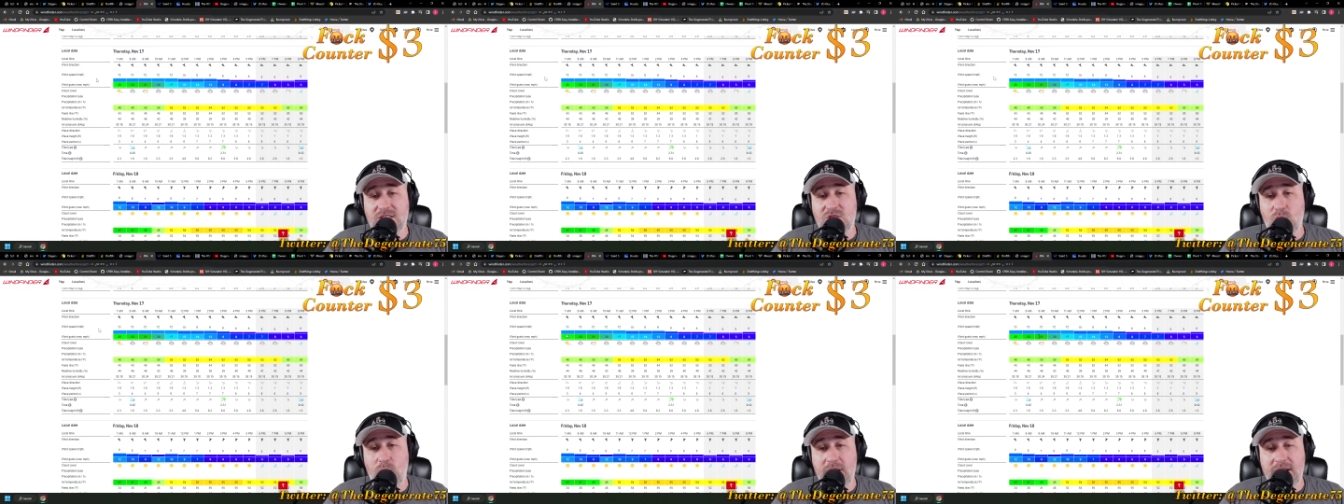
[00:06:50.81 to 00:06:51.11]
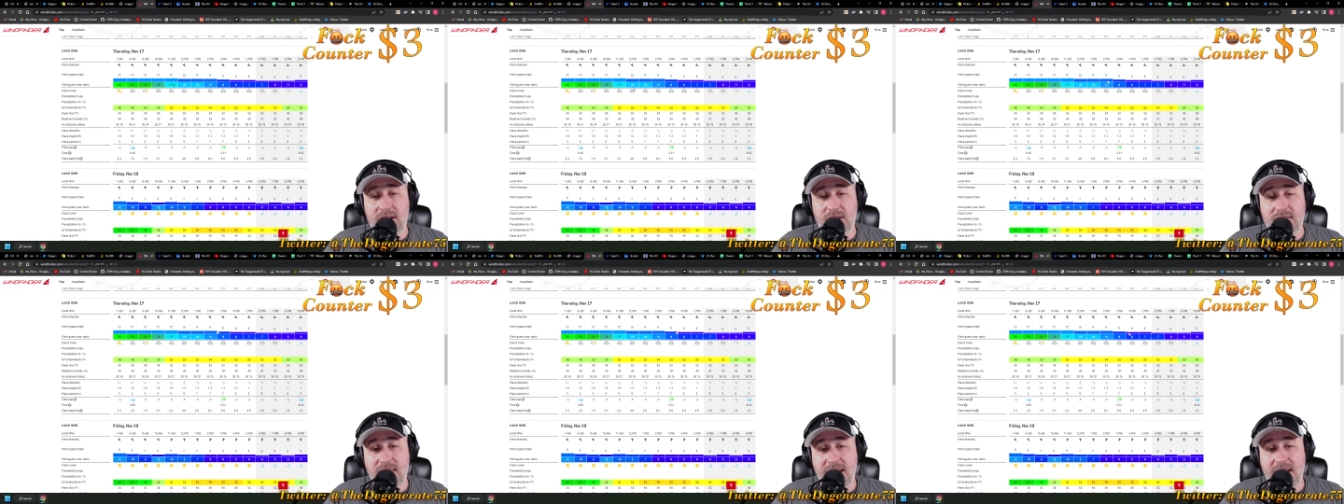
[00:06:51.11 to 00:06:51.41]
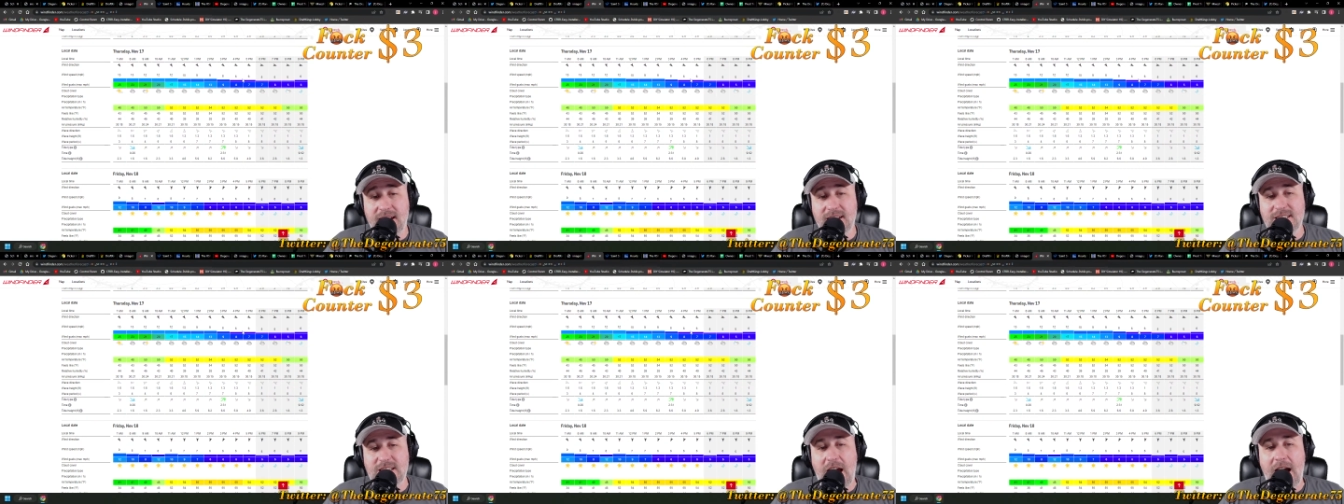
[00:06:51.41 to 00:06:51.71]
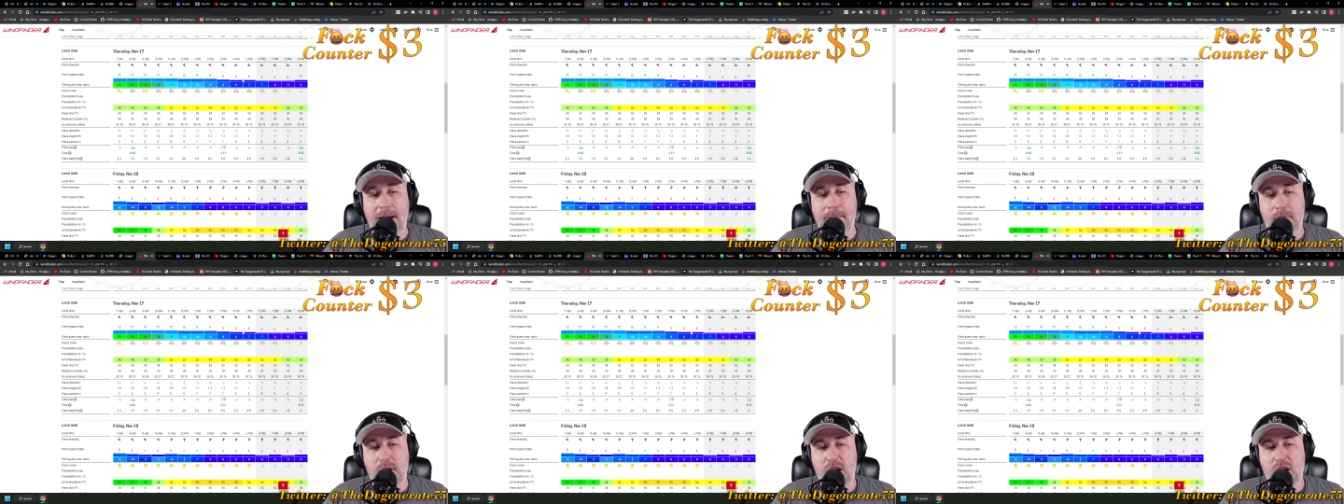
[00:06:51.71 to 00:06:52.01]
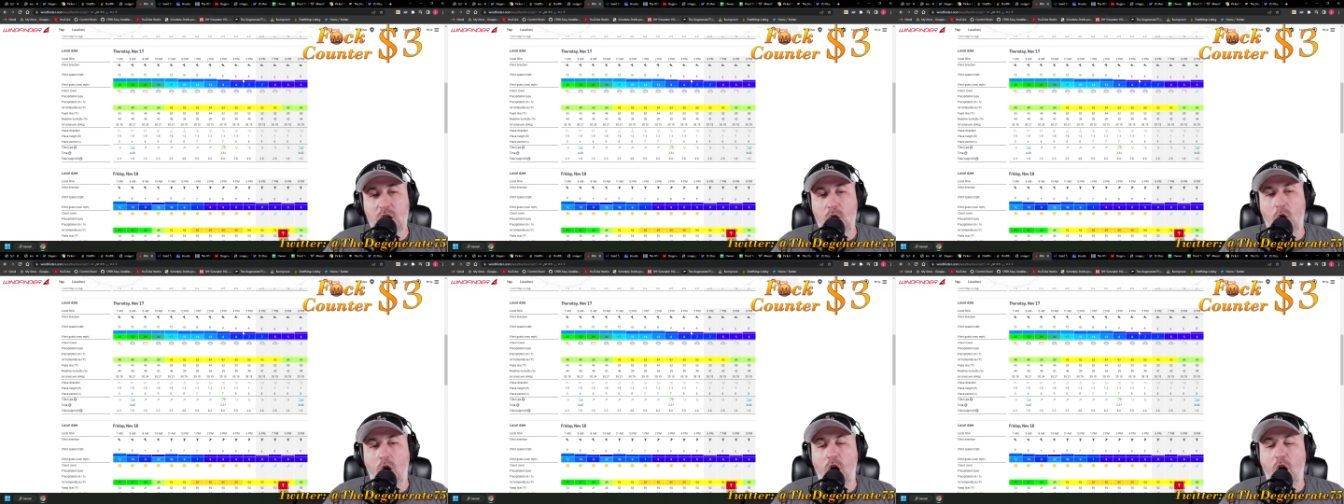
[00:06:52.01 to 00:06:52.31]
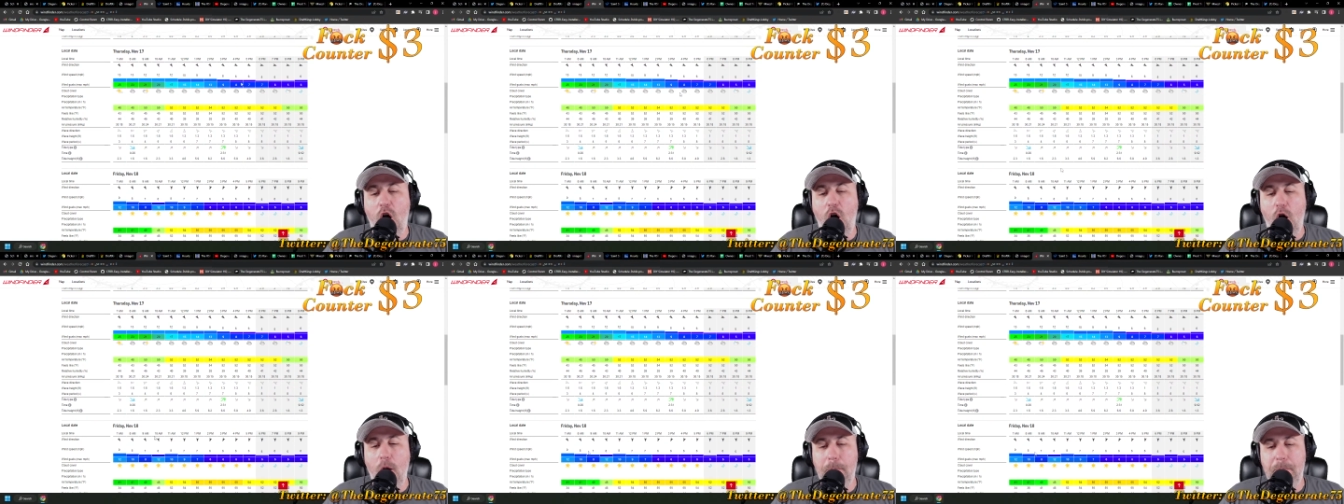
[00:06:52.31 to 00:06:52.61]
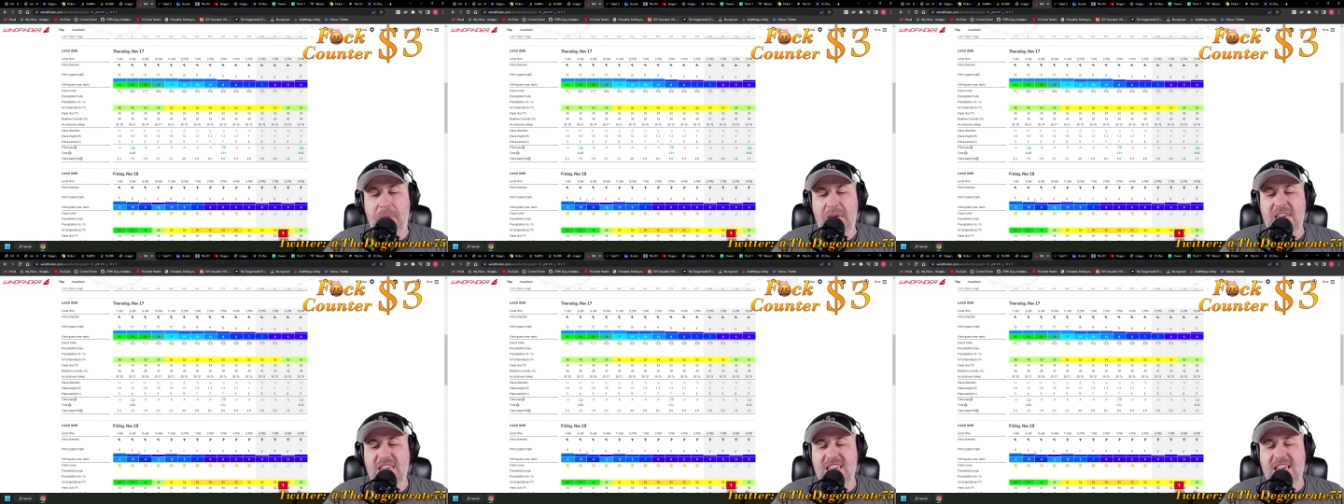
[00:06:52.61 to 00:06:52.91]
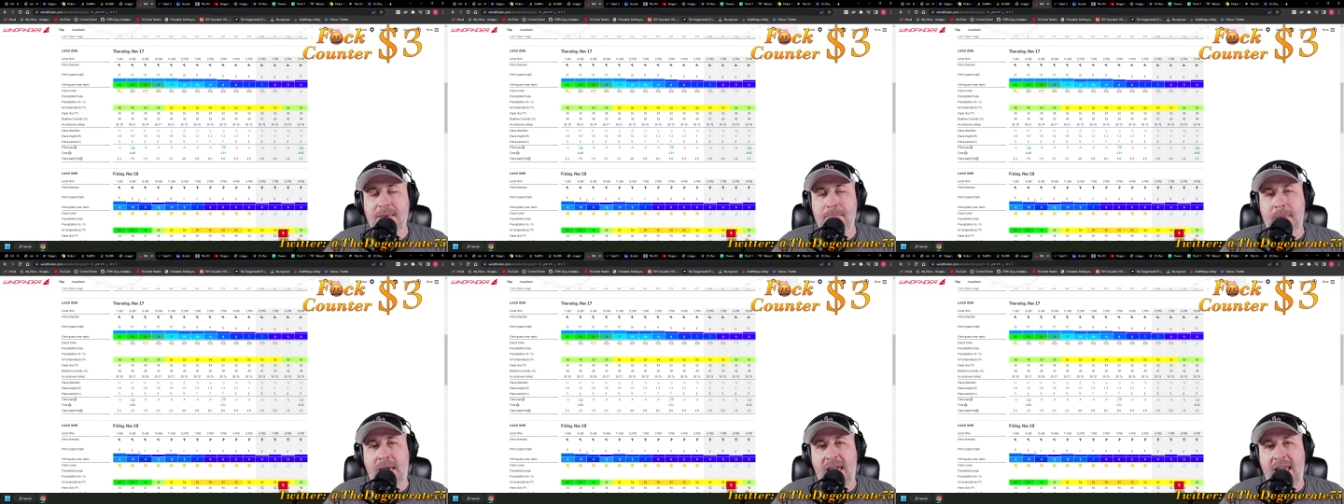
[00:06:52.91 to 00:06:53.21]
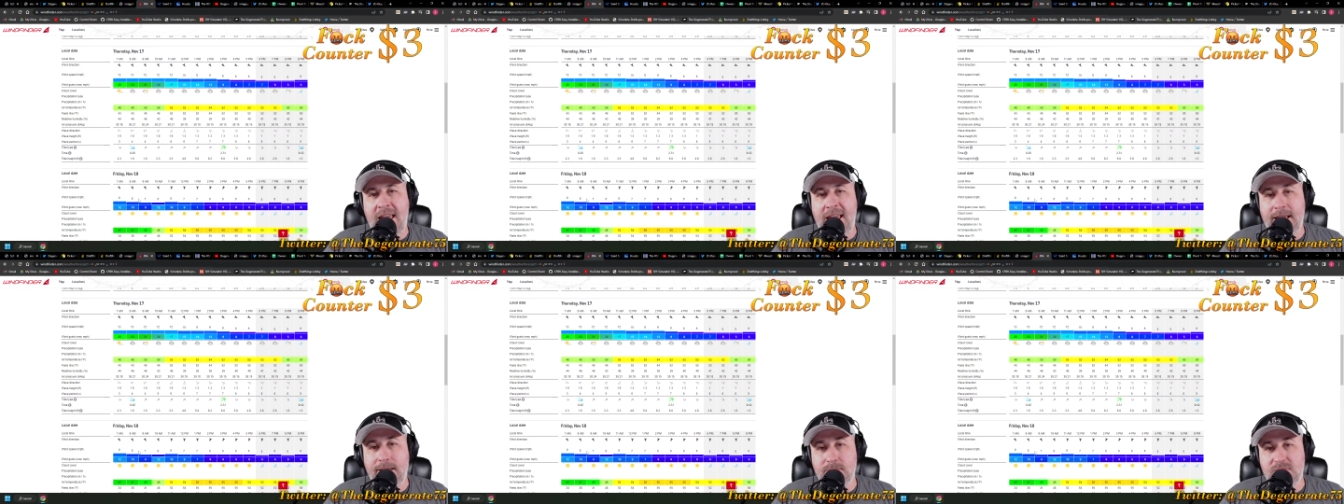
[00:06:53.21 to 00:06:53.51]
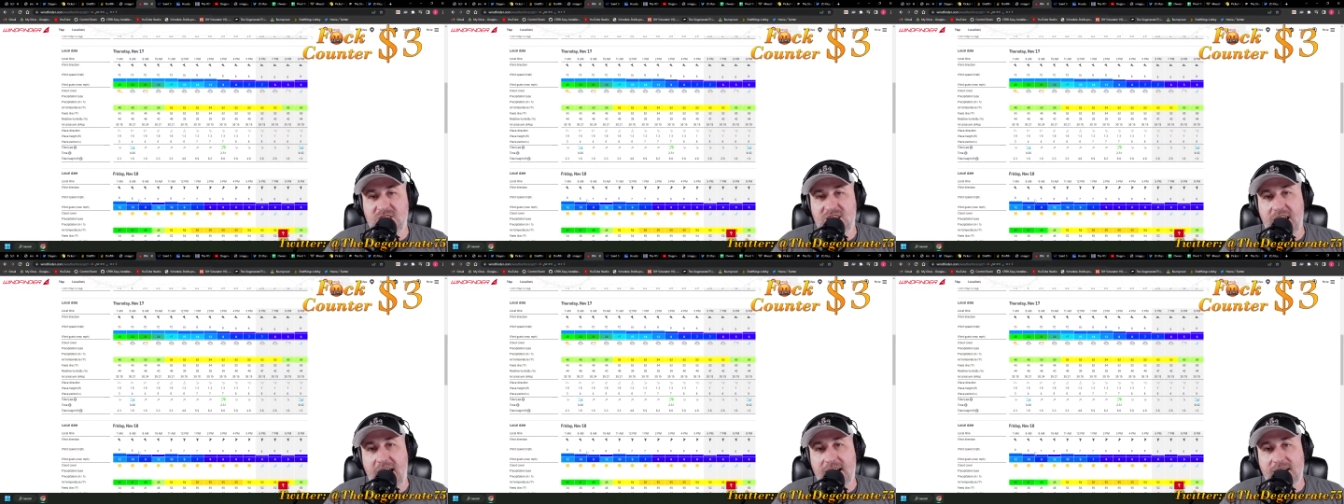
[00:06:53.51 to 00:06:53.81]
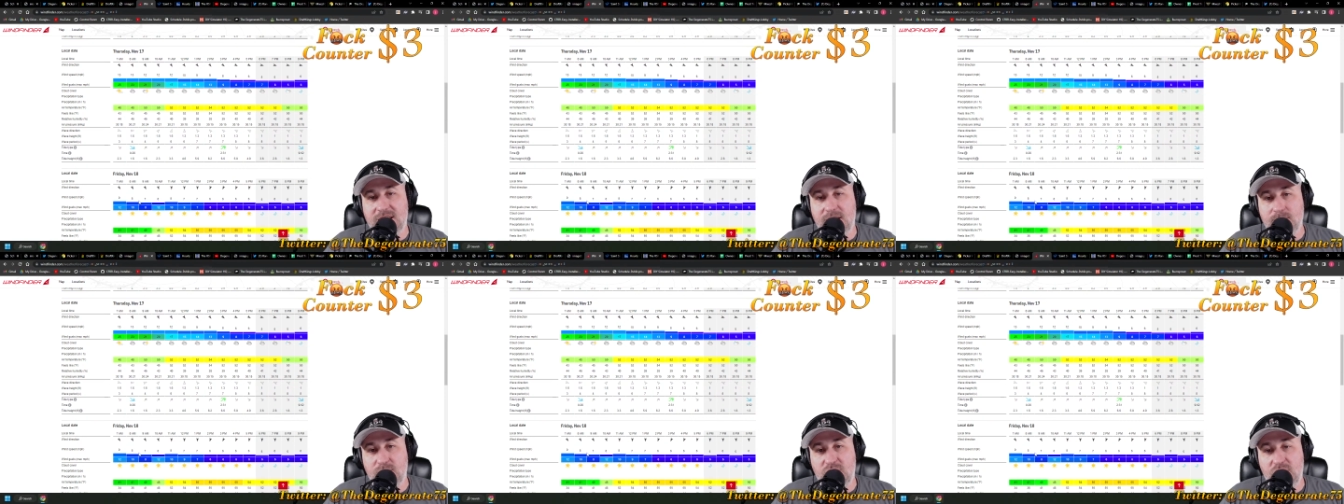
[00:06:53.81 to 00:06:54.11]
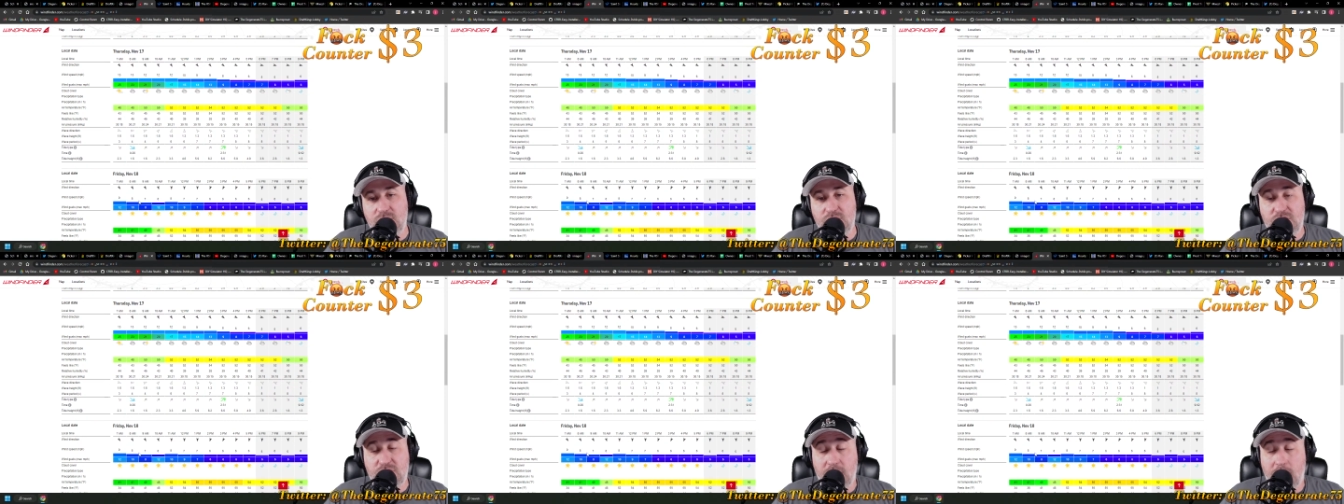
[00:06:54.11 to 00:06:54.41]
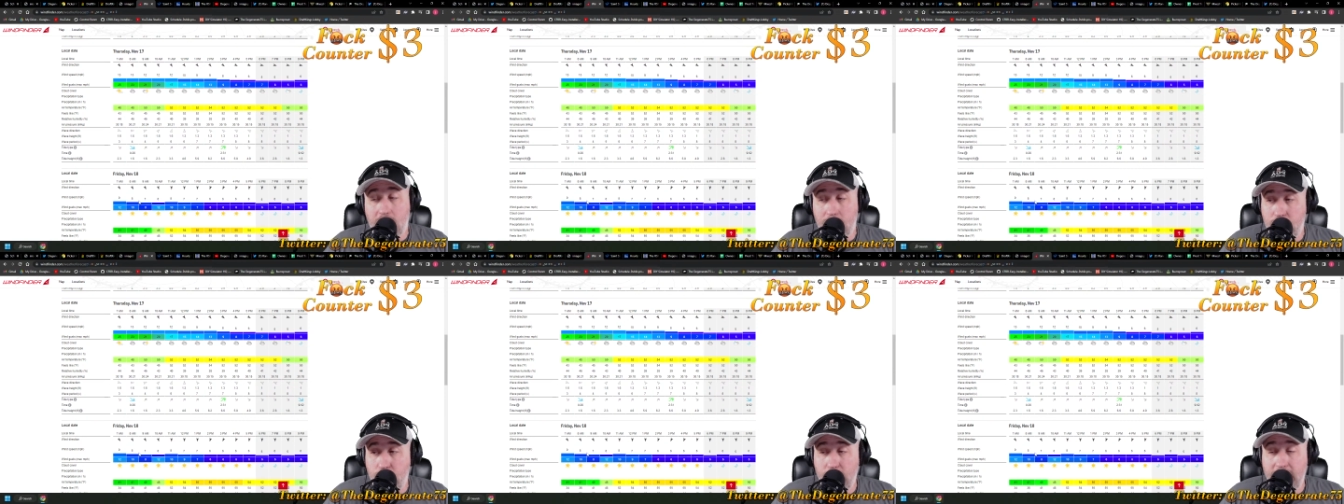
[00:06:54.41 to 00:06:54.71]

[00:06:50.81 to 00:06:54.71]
So what you're thinking is, I'm going to go all PM, AM stacks. I'm so sharp.